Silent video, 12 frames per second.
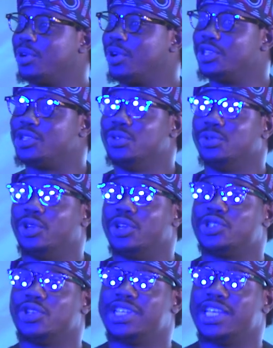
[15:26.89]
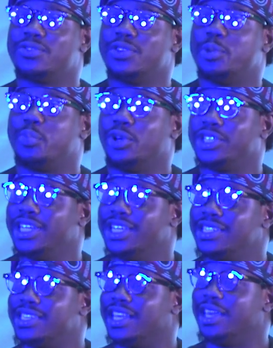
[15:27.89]
because you just successfully
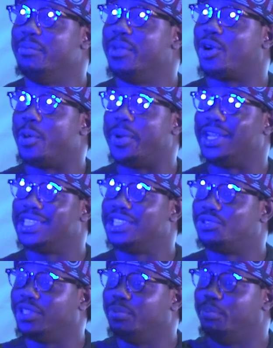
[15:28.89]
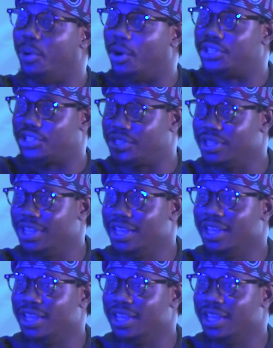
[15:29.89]
purchased a makeup artistry box